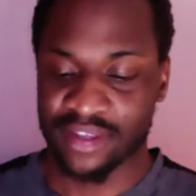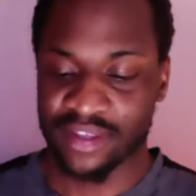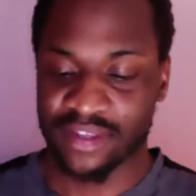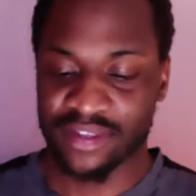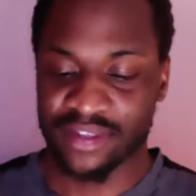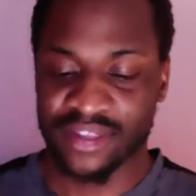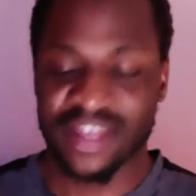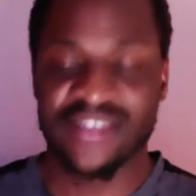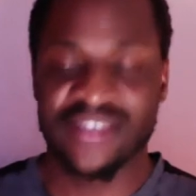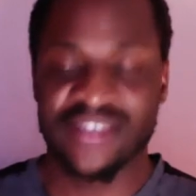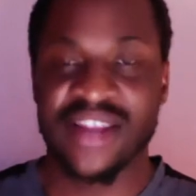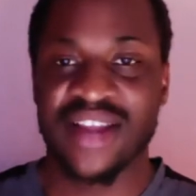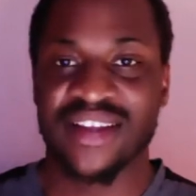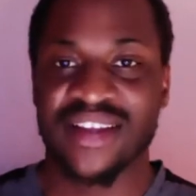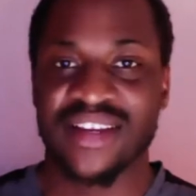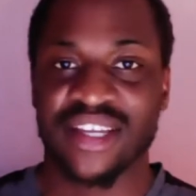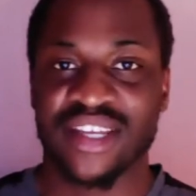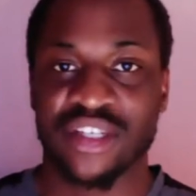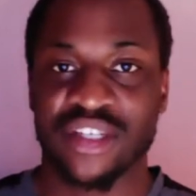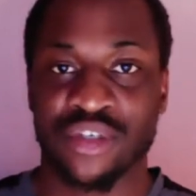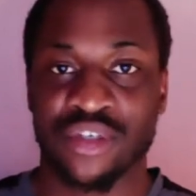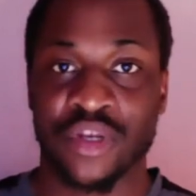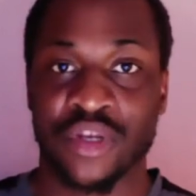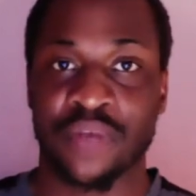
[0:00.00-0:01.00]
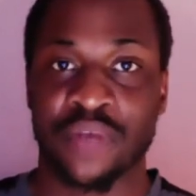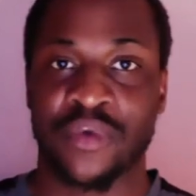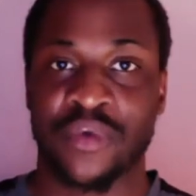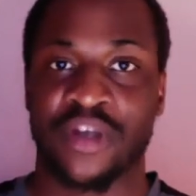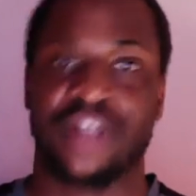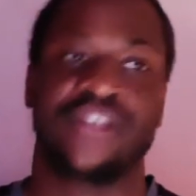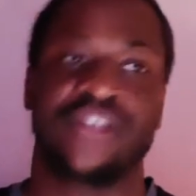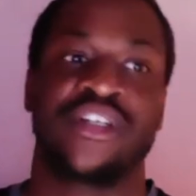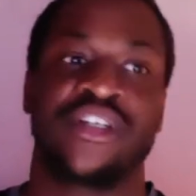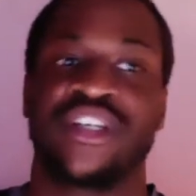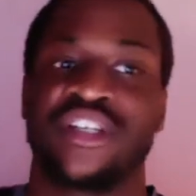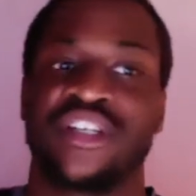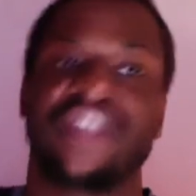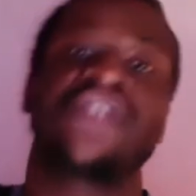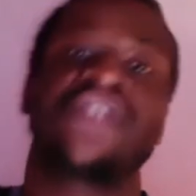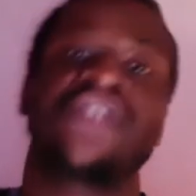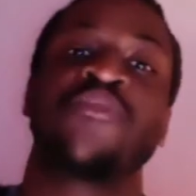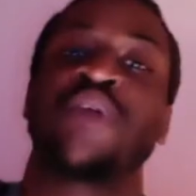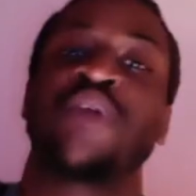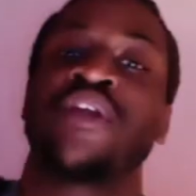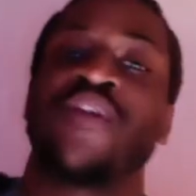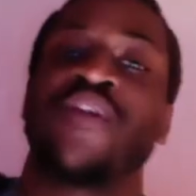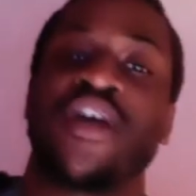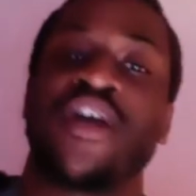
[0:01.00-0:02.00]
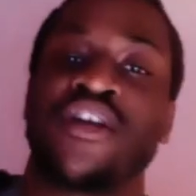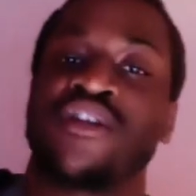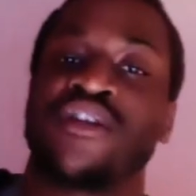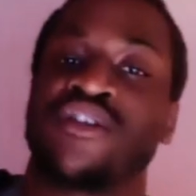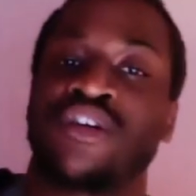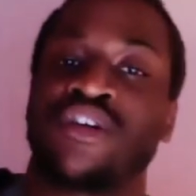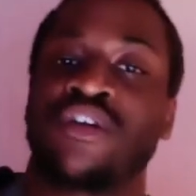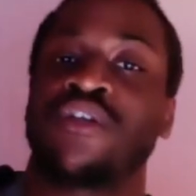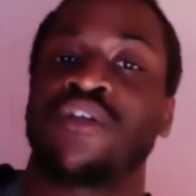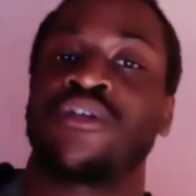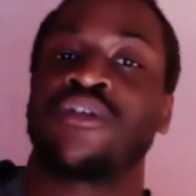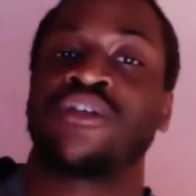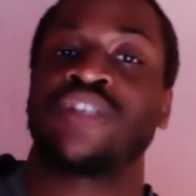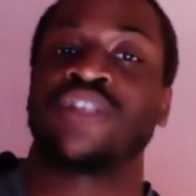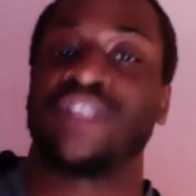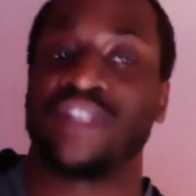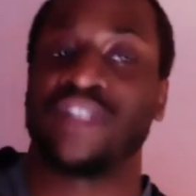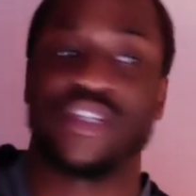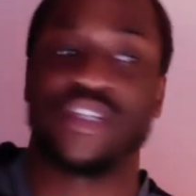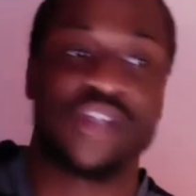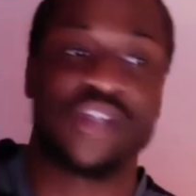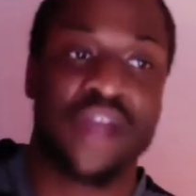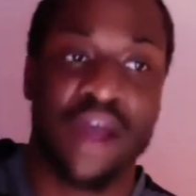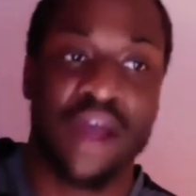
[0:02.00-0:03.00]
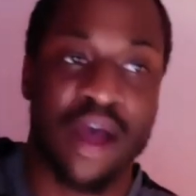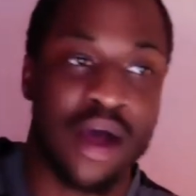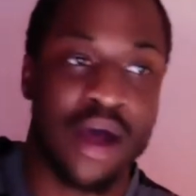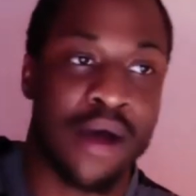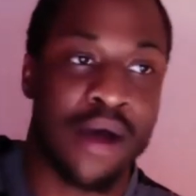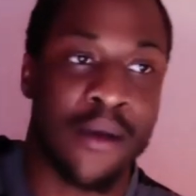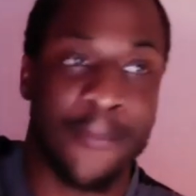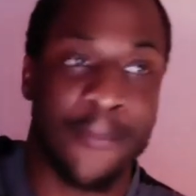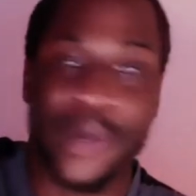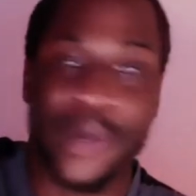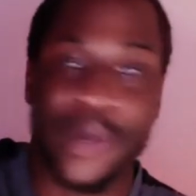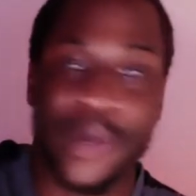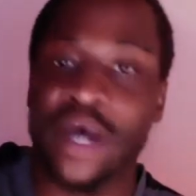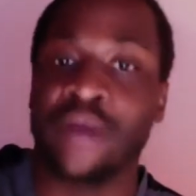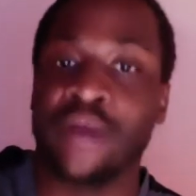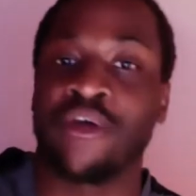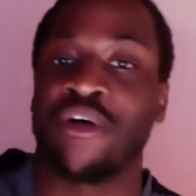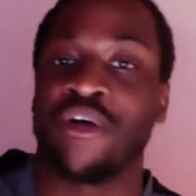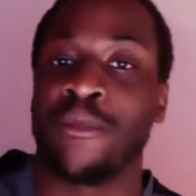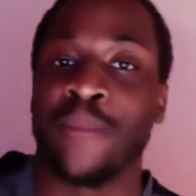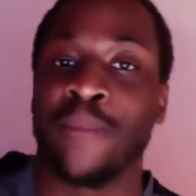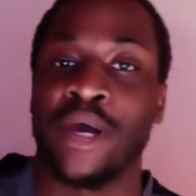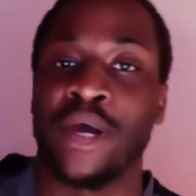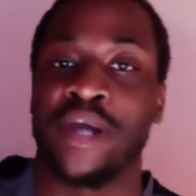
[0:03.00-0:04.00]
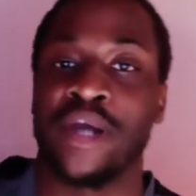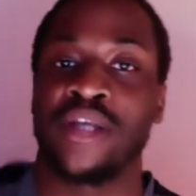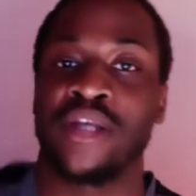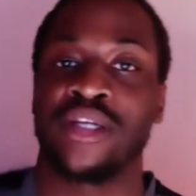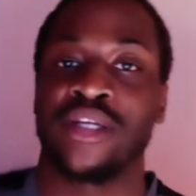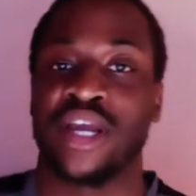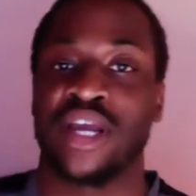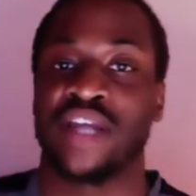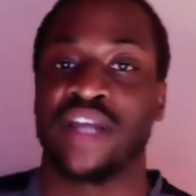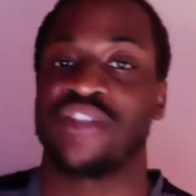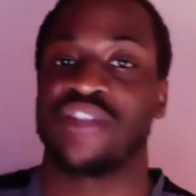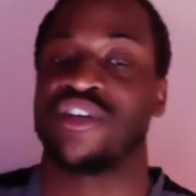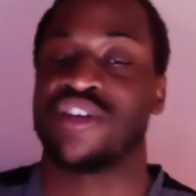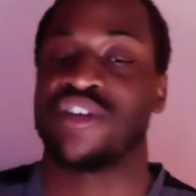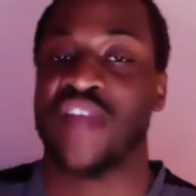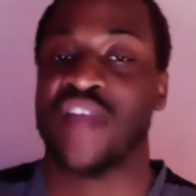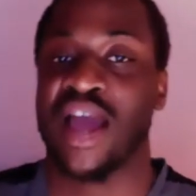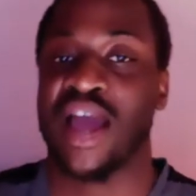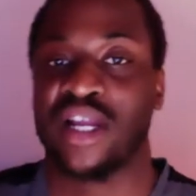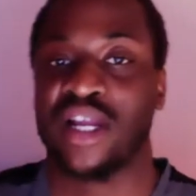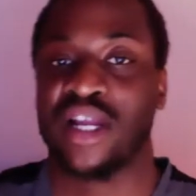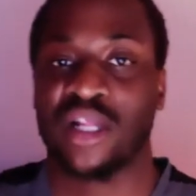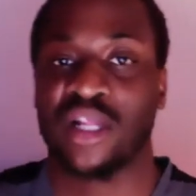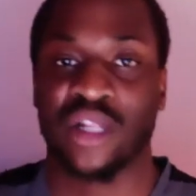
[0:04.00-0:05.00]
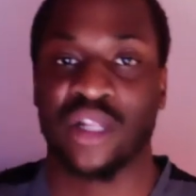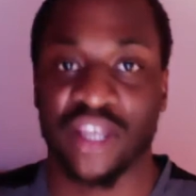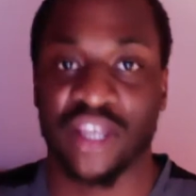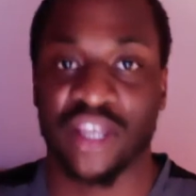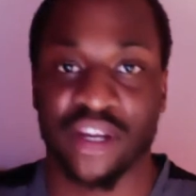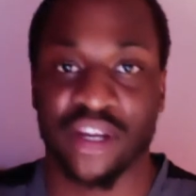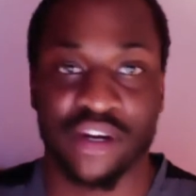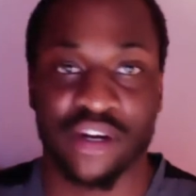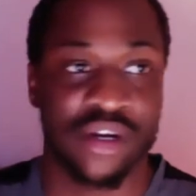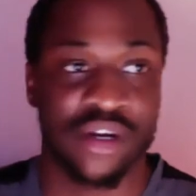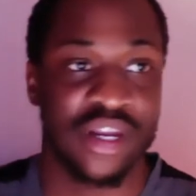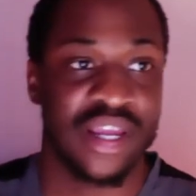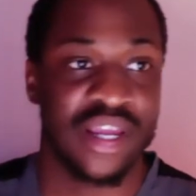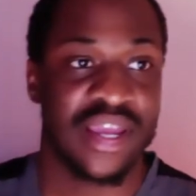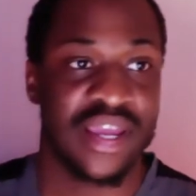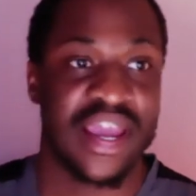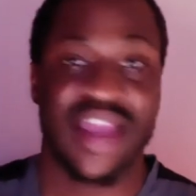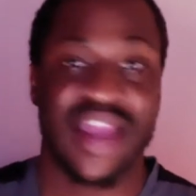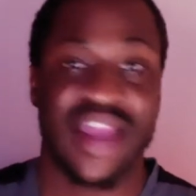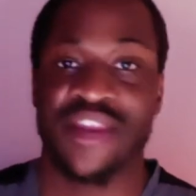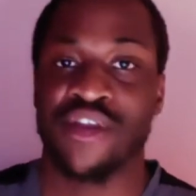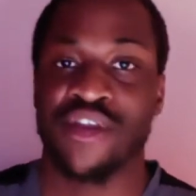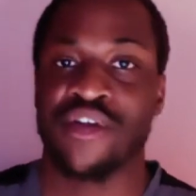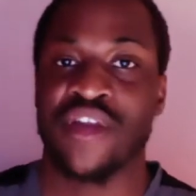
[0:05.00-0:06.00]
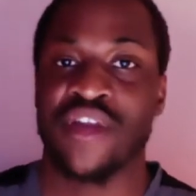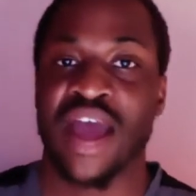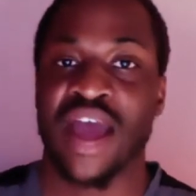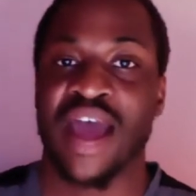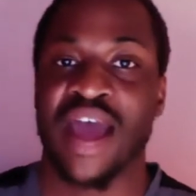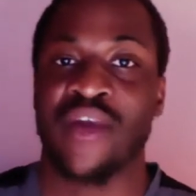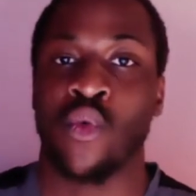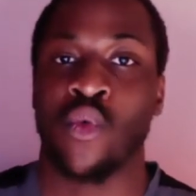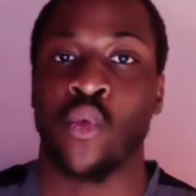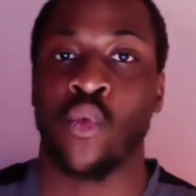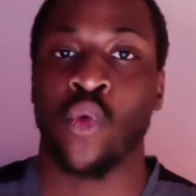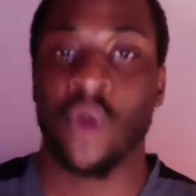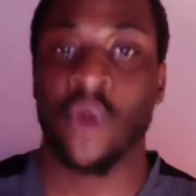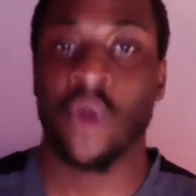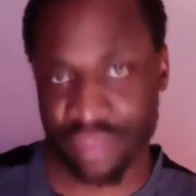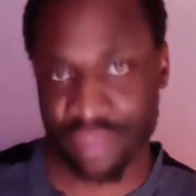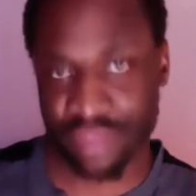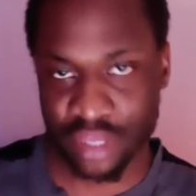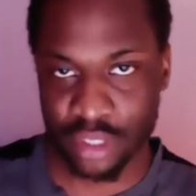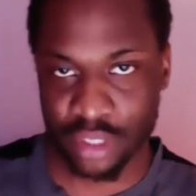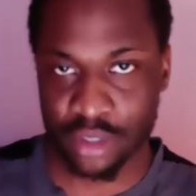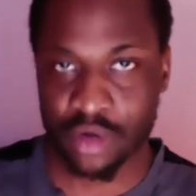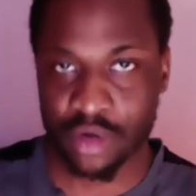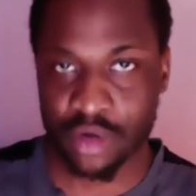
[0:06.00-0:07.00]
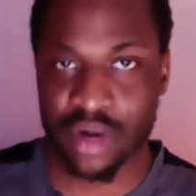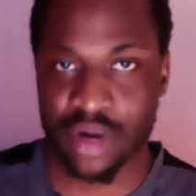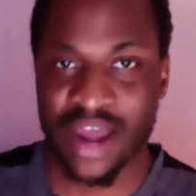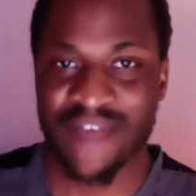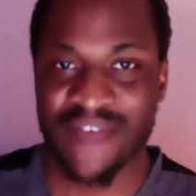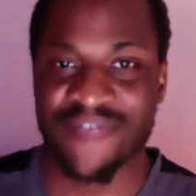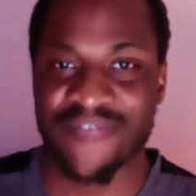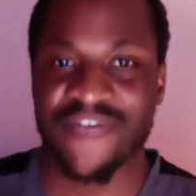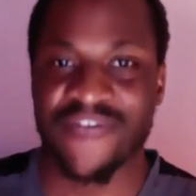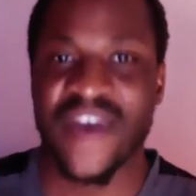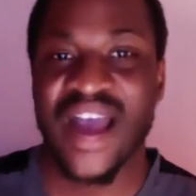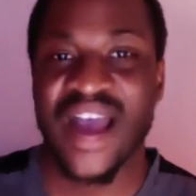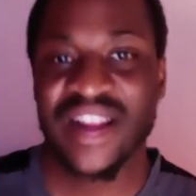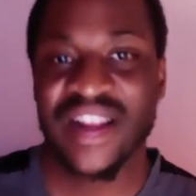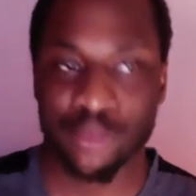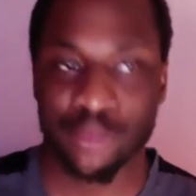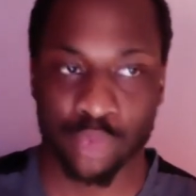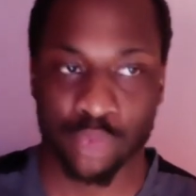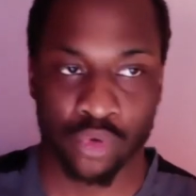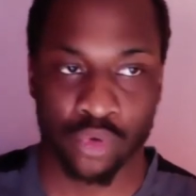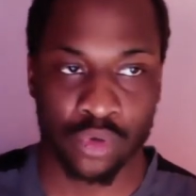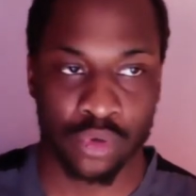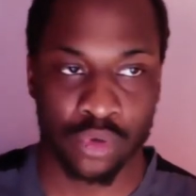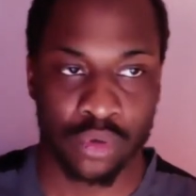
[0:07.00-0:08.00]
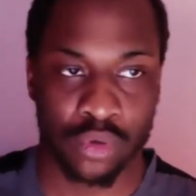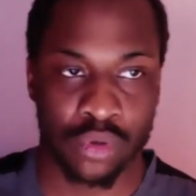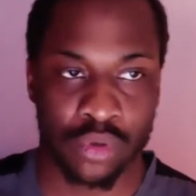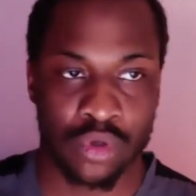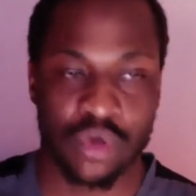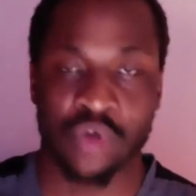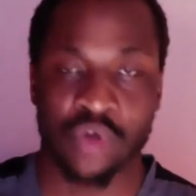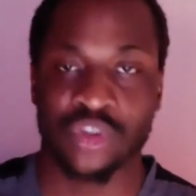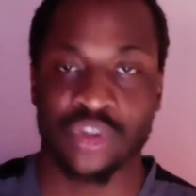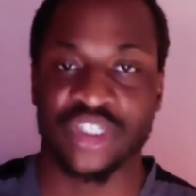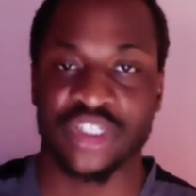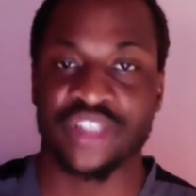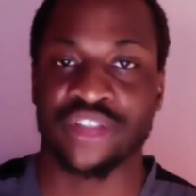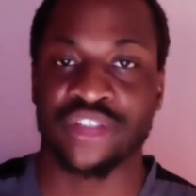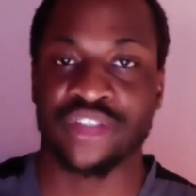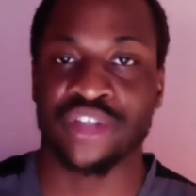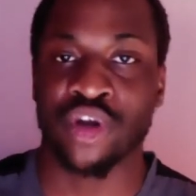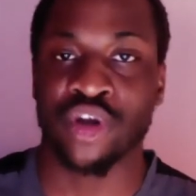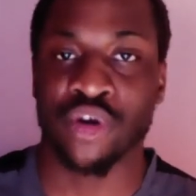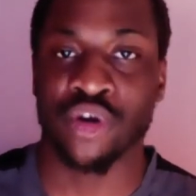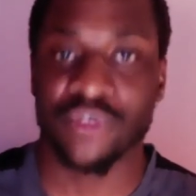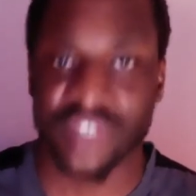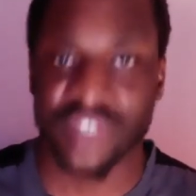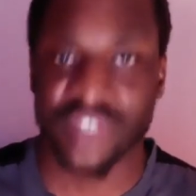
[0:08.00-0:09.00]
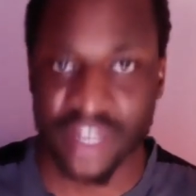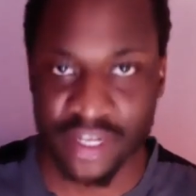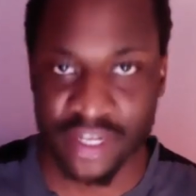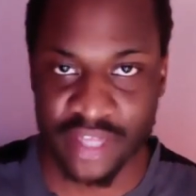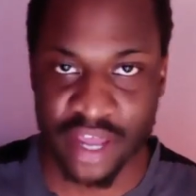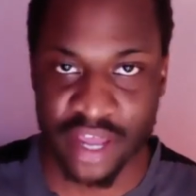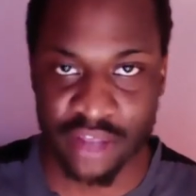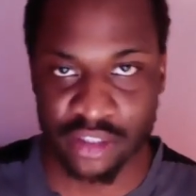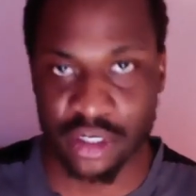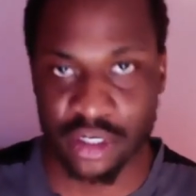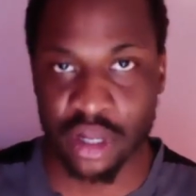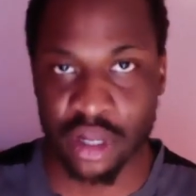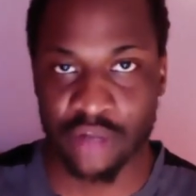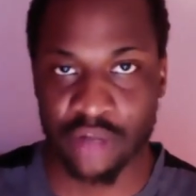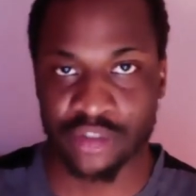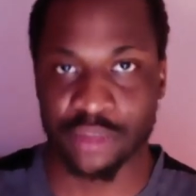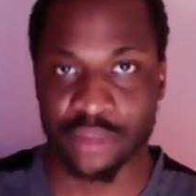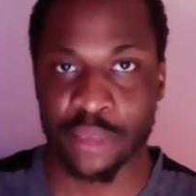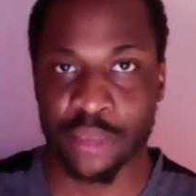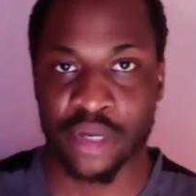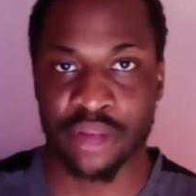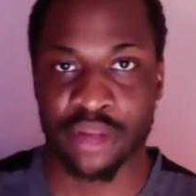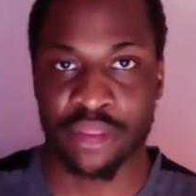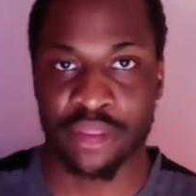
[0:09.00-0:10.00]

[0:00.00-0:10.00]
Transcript: That's not going to get you anywhere, because you're going to spin around in circles and a puddle of mud because you're not clear and you're not worthy. You're not valuable. You don't deserve $10,000 a month.